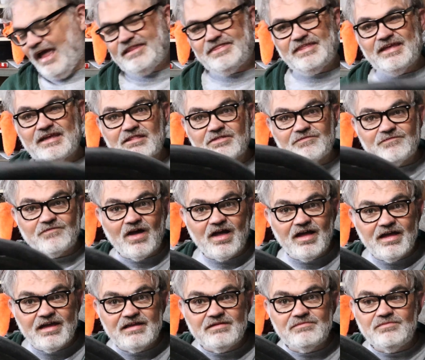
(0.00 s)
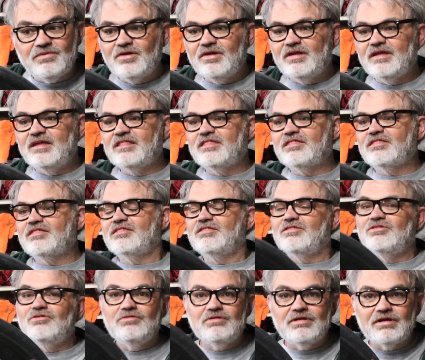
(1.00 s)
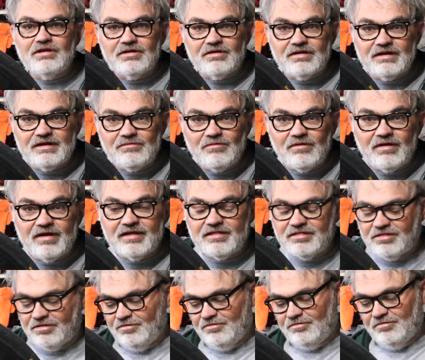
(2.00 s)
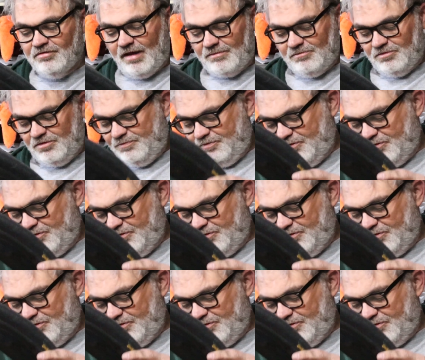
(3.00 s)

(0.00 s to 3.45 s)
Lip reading: I think it's fine, but it's New Year anyway, so I'm going